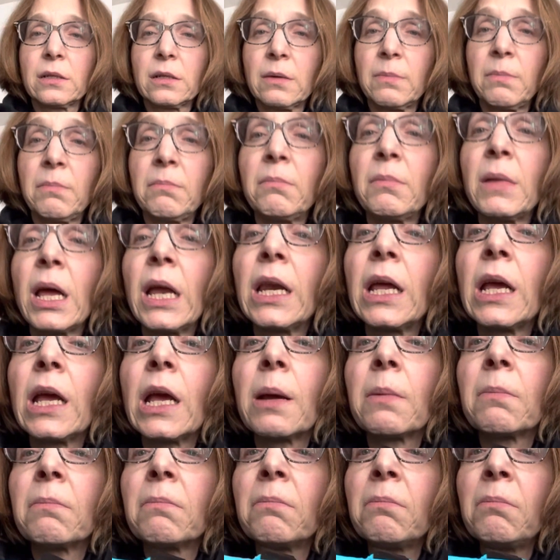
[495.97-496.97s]

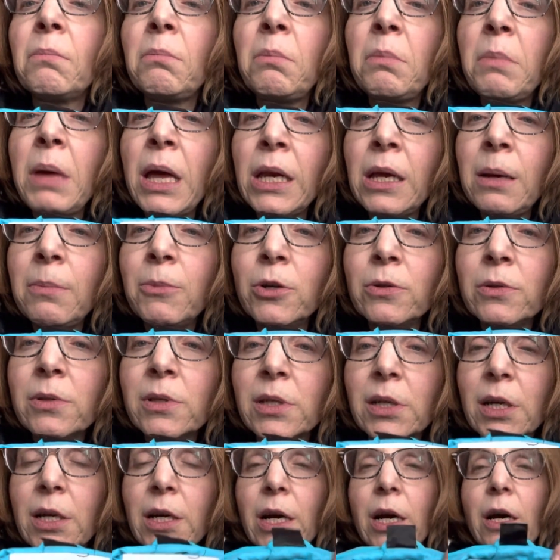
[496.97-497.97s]
many, many moons
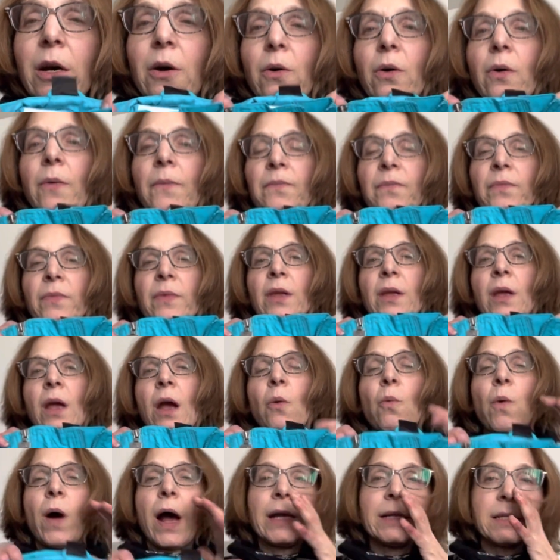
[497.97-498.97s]
ago,
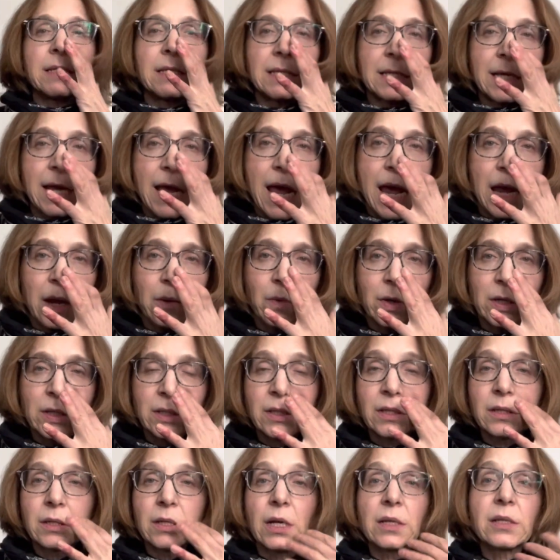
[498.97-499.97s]
White Stag
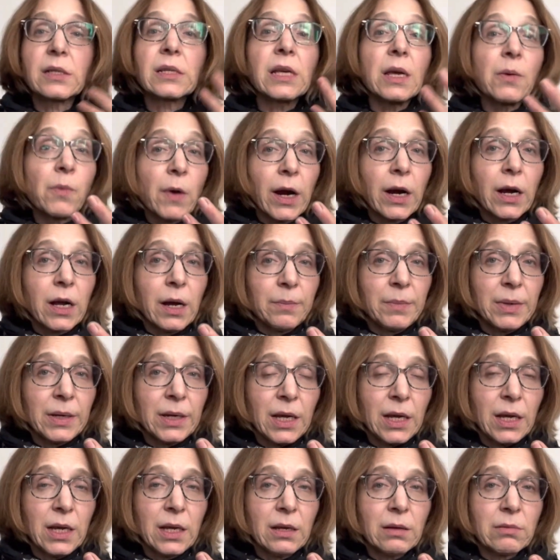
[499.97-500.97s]
was a ski
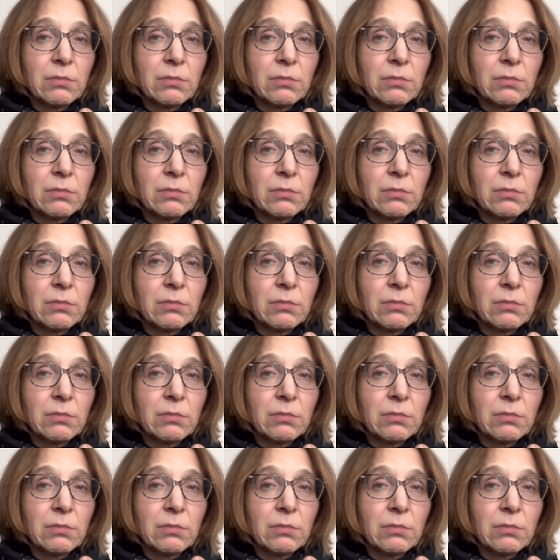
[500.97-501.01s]
company.